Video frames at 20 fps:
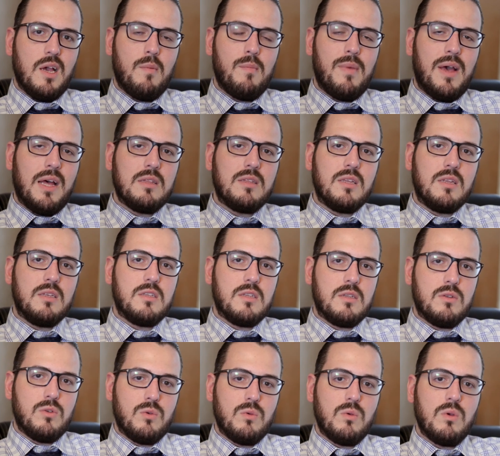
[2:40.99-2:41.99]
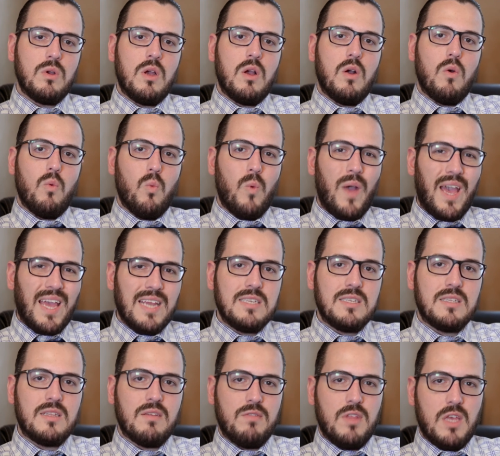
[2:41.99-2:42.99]
amounting to
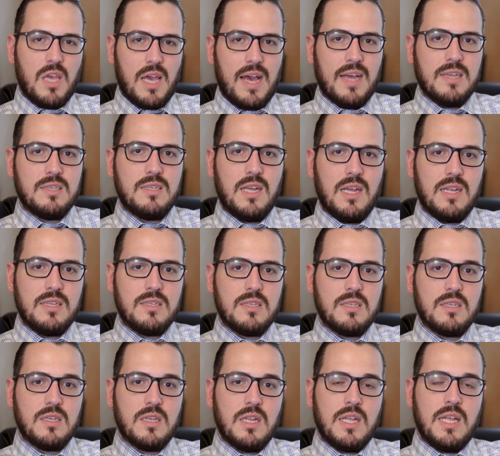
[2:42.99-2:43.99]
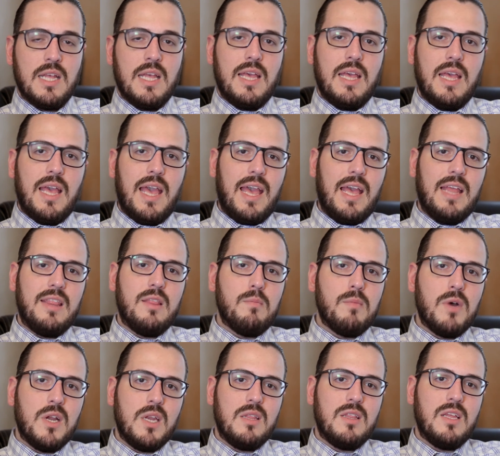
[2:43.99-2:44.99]
waste of the assets. And the
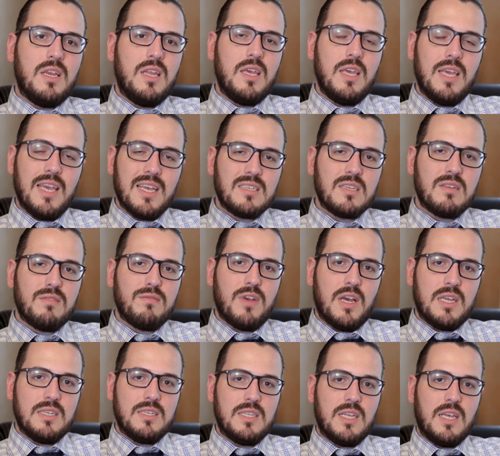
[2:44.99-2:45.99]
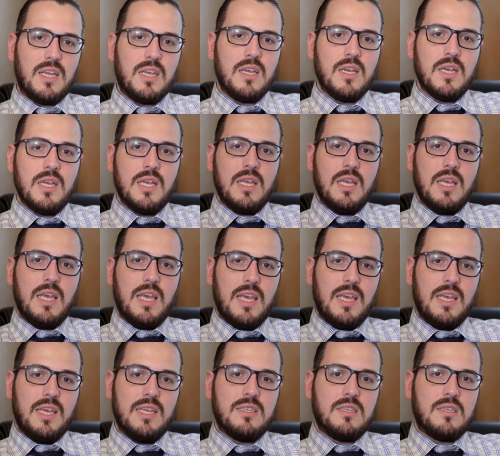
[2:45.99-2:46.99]
money that he is investing
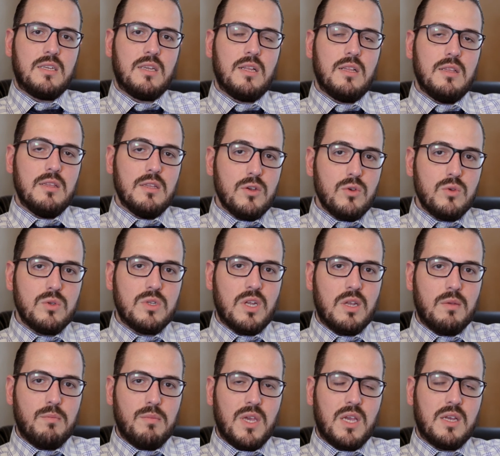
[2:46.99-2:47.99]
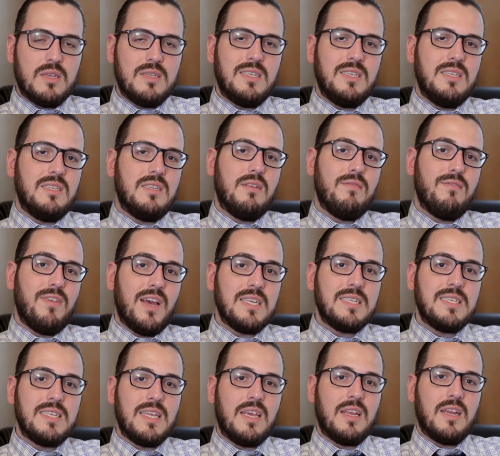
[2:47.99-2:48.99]
is losing because he's
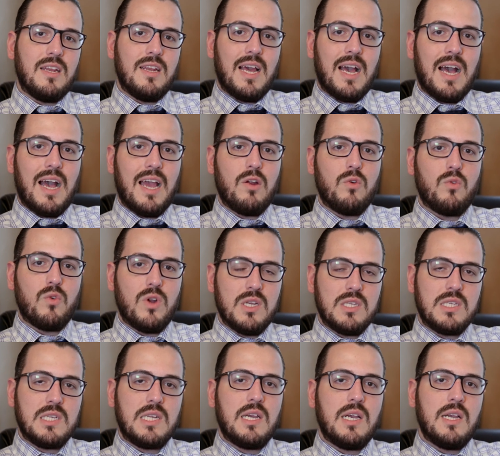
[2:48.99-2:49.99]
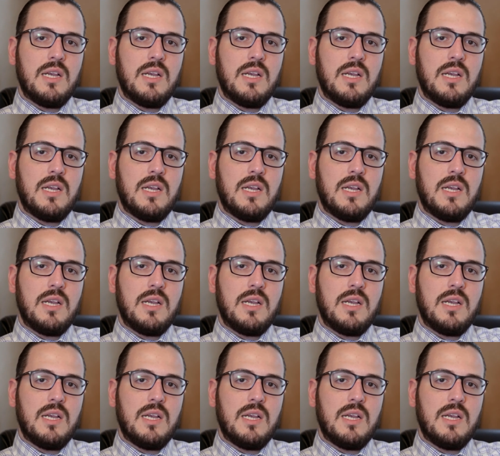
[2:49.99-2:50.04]
investing it in high-risk